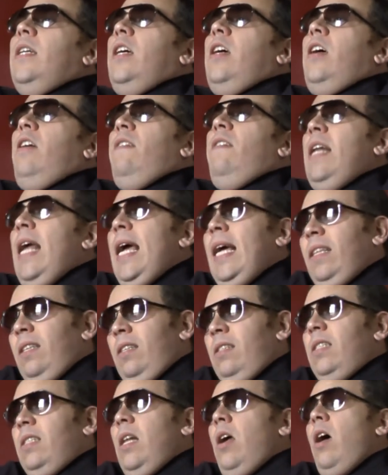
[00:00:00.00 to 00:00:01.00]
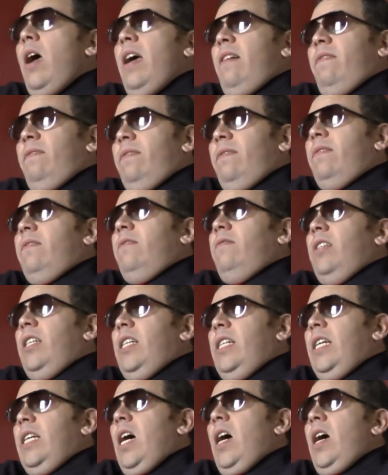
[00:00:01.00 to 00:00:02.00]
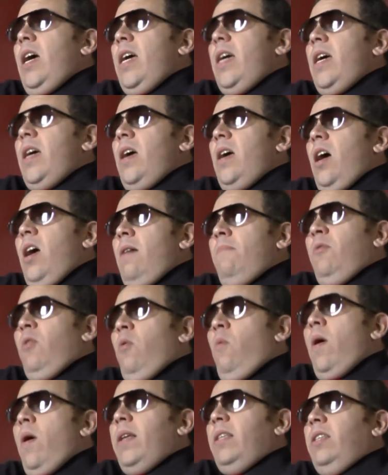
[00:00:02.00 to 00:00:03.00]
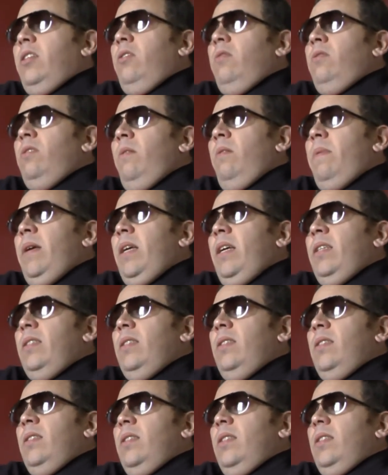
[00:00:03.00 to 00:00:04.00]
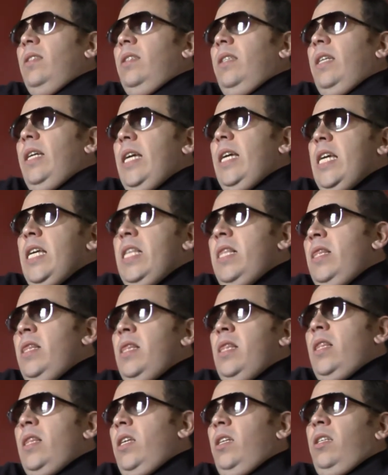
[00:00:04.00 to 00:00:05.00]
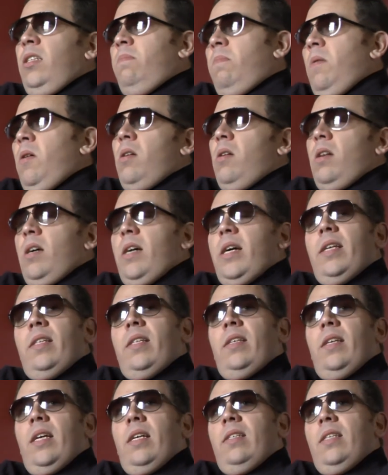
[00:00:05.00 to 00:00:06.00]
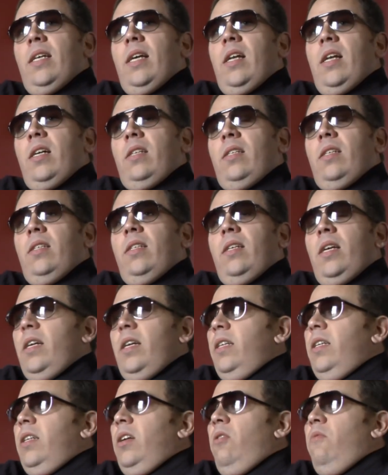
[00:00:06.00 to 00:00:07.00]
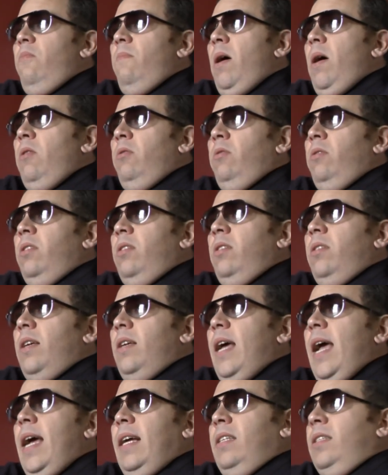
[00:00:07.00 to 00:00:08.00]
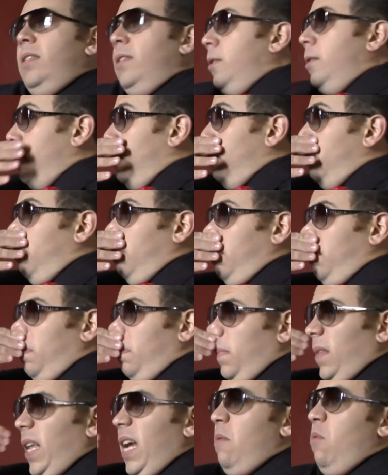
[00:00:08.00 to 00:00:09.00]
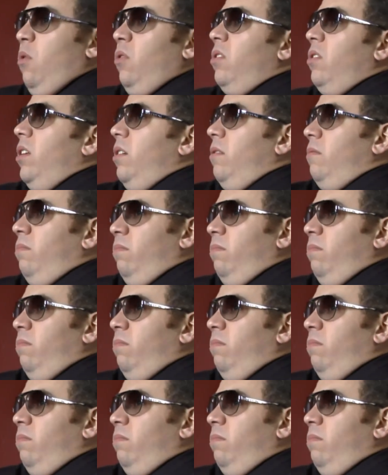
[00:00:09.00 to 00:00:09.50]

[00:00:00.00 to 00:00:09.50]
of an actor's life, really. I, I'm quite used to being in the spotlight, as they like to say. You know, most actors, they want to